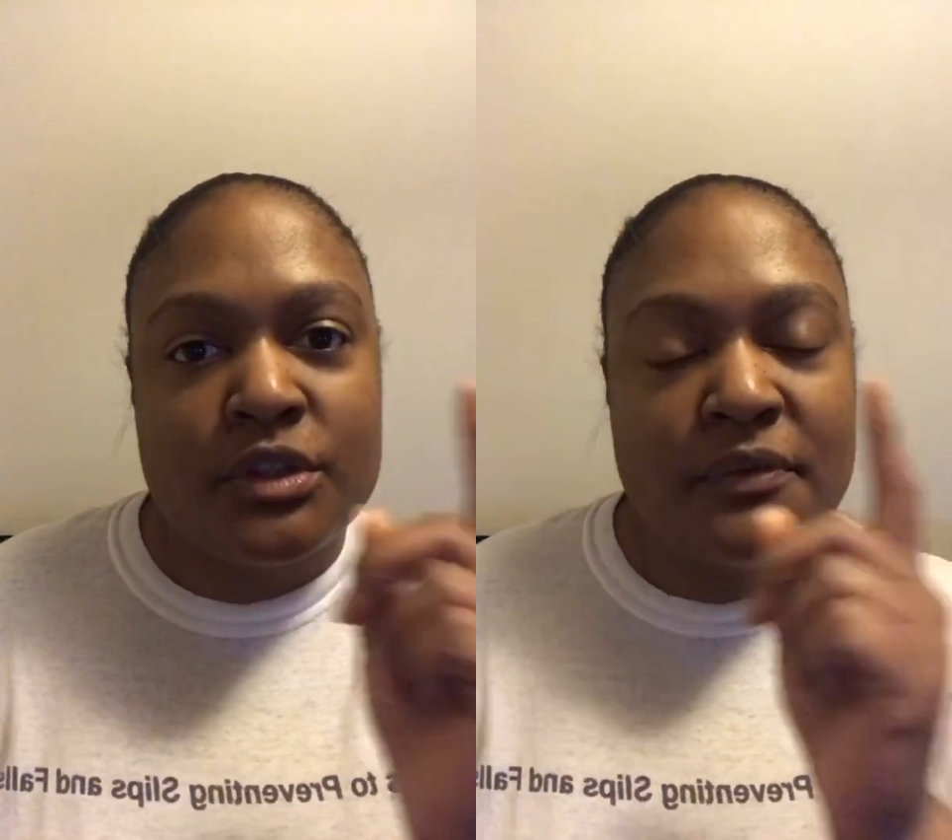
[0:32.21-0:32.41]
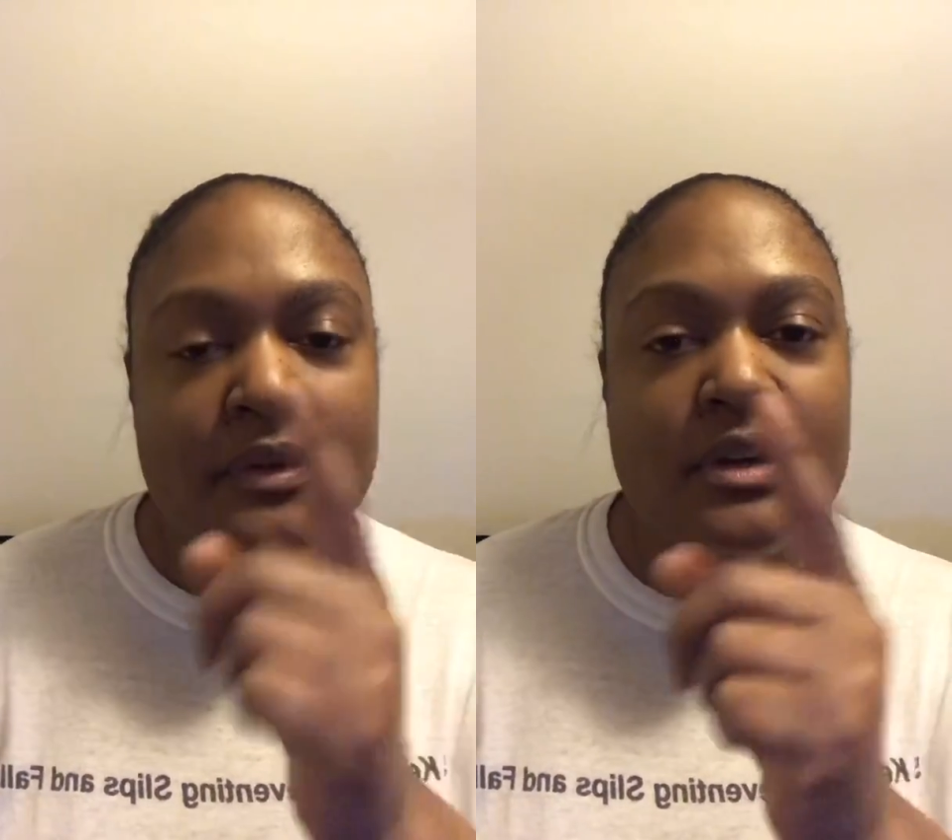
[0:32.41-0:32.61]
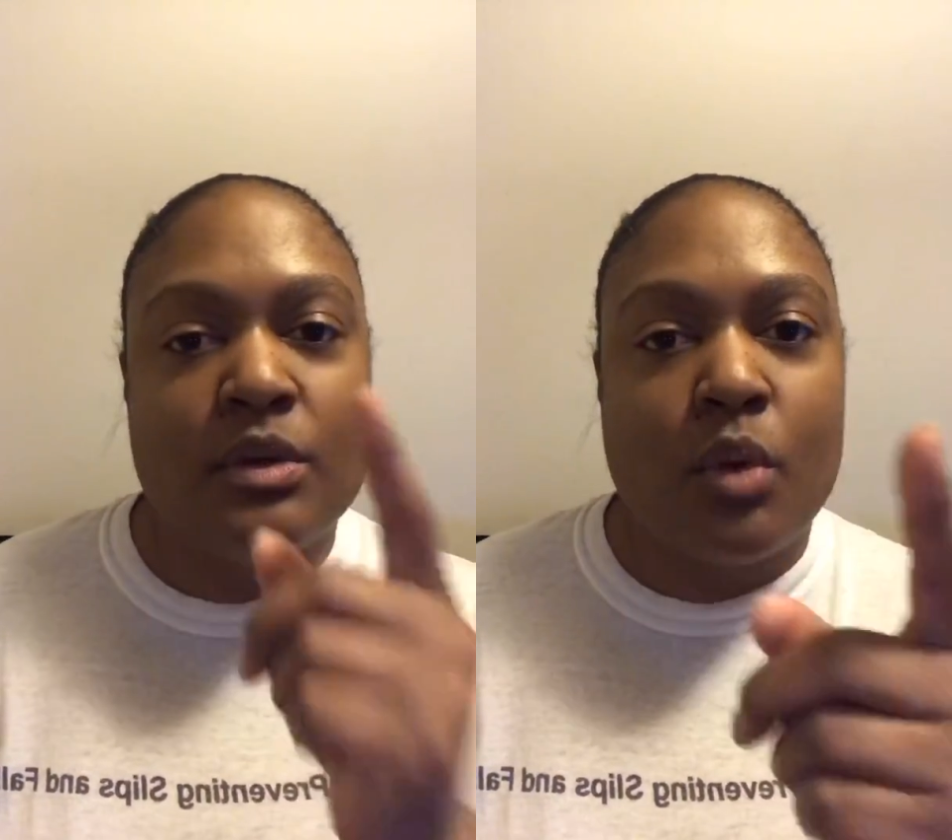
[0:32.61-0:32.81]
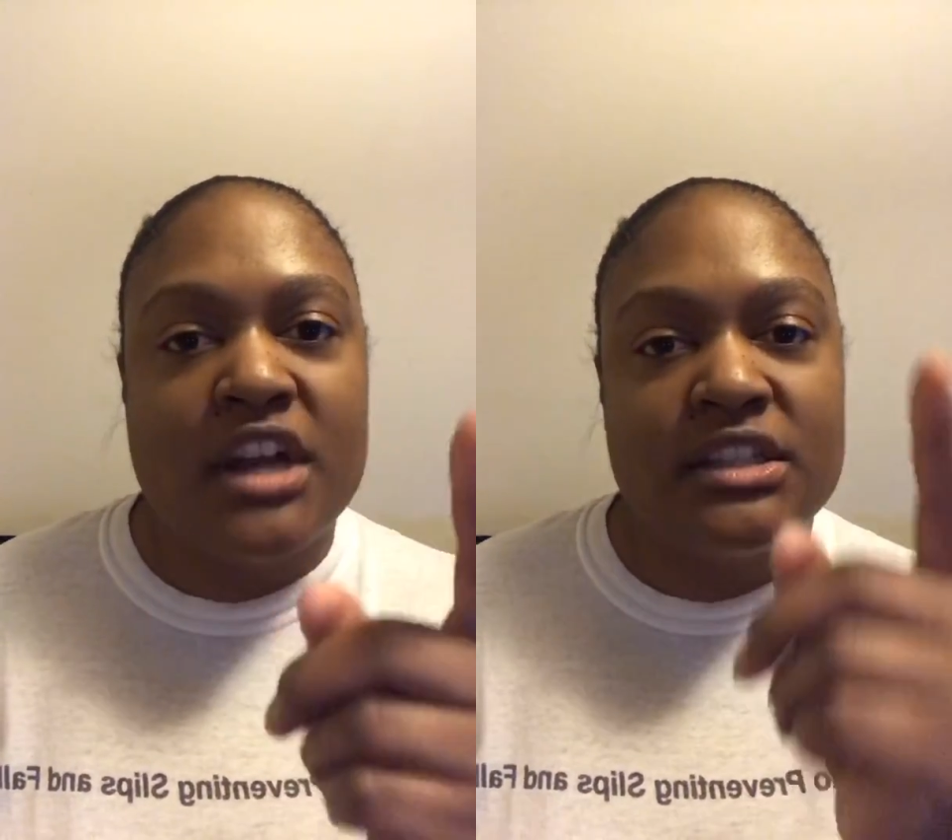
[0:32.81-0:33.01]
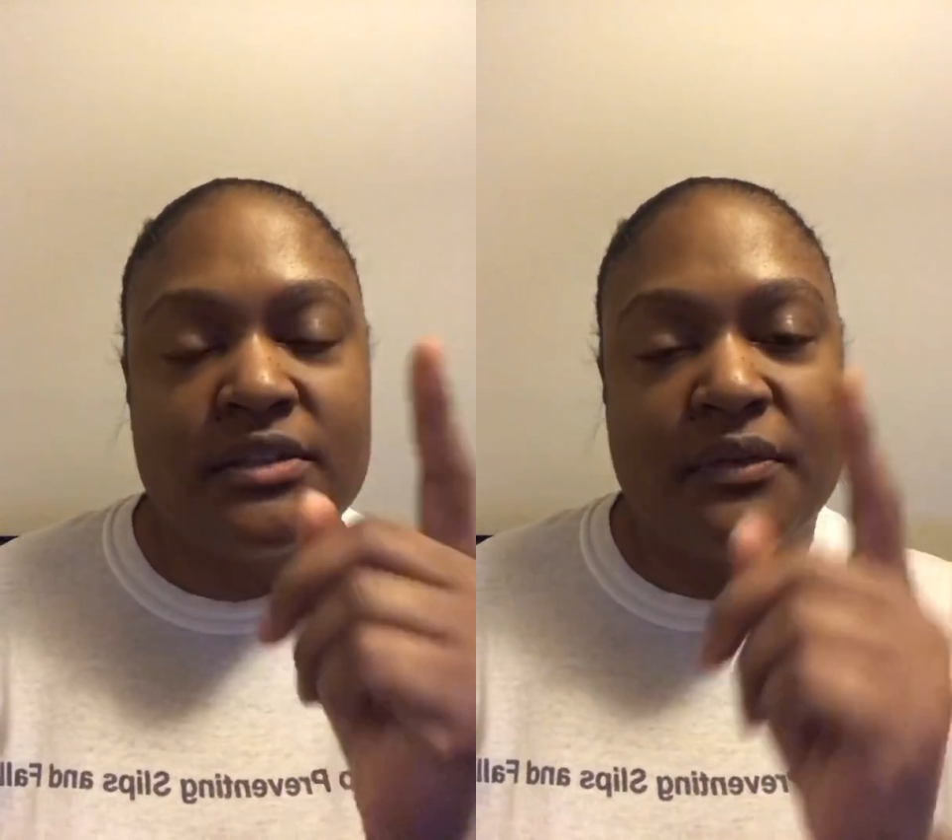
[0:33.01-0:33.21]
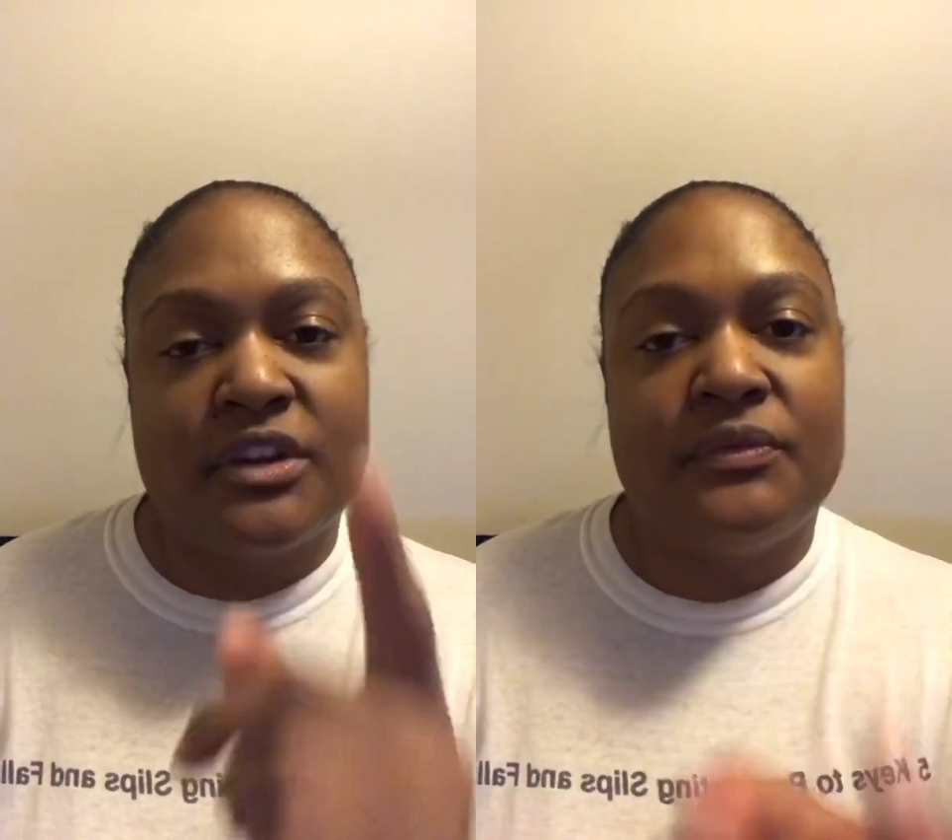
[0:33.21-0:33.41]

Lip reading: So if you didn't watch the first